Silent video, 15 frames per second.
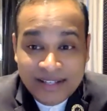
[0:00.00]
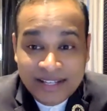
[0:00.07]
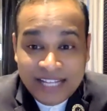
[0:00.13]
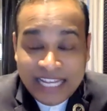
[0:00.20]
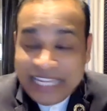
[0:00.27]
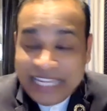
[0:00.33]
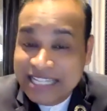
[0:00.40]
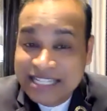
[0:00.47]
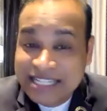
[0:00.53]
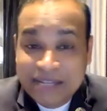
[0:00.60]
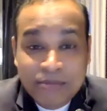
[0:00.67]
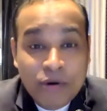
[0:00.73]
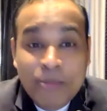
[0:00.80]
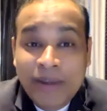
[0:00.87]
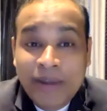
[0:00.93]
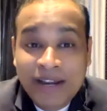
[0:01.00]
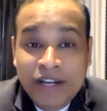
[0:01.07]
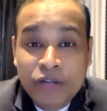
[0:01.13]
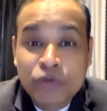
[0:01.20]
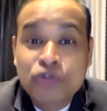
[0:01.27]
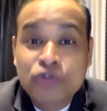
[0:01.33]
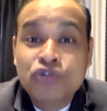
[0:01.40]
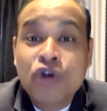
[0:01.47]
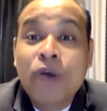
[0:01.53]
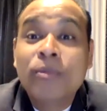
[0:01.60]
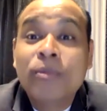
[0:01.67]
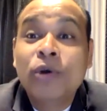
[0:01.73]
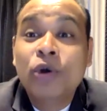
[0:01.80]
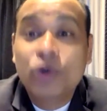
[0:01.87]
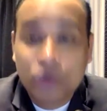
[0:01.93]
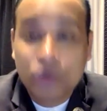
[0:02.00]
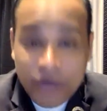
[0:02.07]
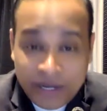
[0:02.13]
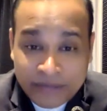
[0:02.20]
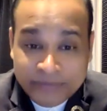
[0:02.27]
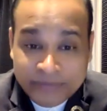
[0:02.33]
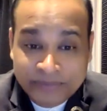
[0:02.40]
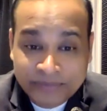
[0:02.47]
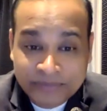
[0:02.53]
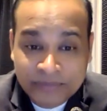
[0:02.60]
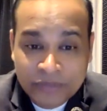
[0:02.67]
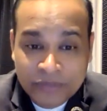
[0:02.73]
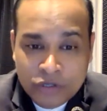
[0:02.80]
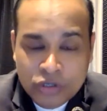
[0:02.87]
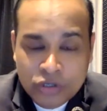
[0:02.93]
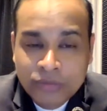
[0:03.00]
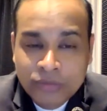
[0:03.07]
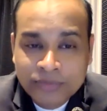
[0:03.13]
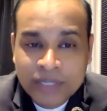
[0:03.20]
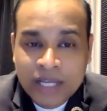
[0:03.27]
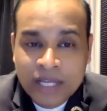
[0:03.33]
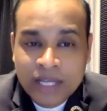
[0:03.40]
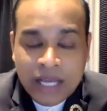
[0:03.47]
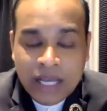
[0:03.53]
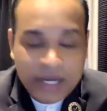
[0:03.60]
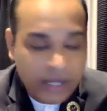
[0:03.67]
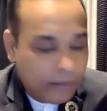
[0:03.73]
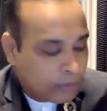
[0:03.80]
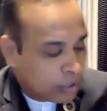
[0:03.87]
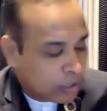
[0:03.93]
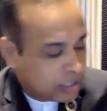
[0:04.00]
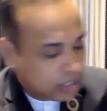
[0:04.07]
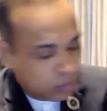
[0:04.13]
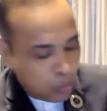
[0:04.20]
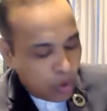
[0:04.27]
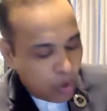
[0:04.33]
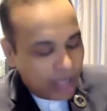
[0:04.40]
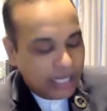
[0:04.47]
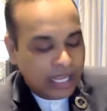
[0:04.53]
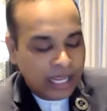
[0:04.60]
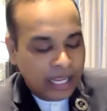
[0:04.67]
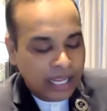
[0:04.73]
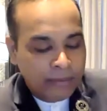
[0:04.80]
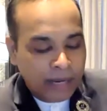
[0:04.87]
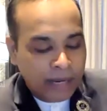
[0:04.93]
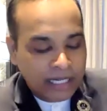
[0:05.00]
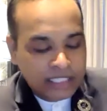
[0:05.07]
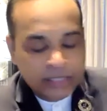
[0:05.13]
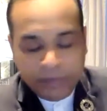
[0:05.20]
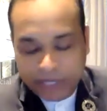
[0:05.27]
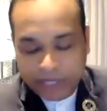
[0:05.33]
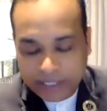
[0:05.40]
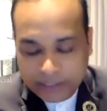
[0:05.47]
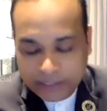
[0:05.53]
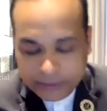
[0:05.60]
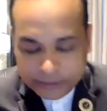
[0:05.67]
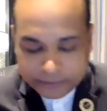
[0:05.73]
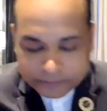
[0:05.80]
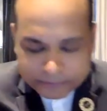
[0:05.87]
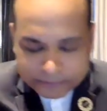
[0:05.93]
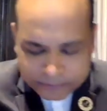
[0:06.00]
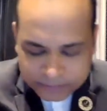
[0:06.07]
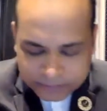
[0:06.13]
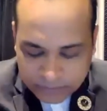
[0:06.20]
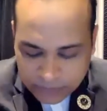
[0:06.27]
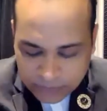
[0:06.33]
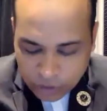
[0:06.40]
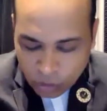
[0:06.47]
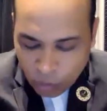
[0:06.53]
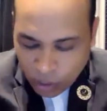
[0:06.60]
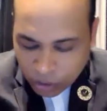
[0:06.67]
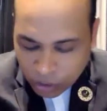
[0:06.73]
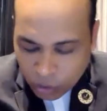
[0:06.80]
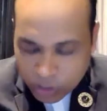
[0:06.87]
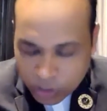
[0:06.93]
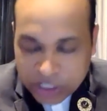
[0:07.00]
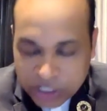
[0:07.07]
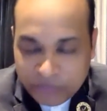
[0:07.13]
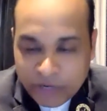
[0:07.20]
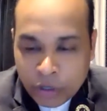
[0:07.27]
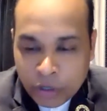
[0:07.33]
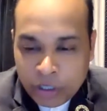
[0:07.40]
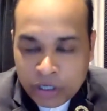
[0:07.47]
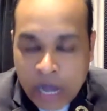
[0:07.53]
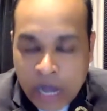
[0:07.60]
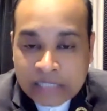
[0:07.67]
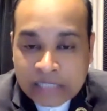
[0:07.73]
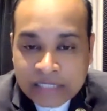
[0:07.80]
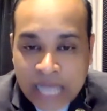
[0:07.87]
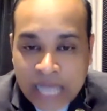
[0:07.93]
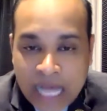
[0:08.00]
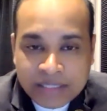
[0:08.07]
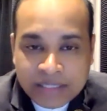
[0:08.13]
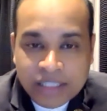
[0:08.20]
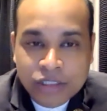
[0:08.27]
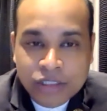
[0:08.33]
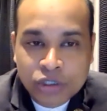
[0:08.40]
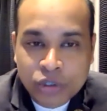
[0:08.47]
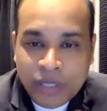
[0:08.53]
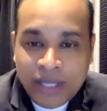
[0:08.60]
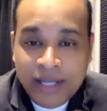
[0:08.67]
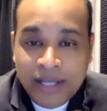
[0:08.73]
is the moment you stop growing. So, dear Project 1K participants, What question we are going to ask ourselves today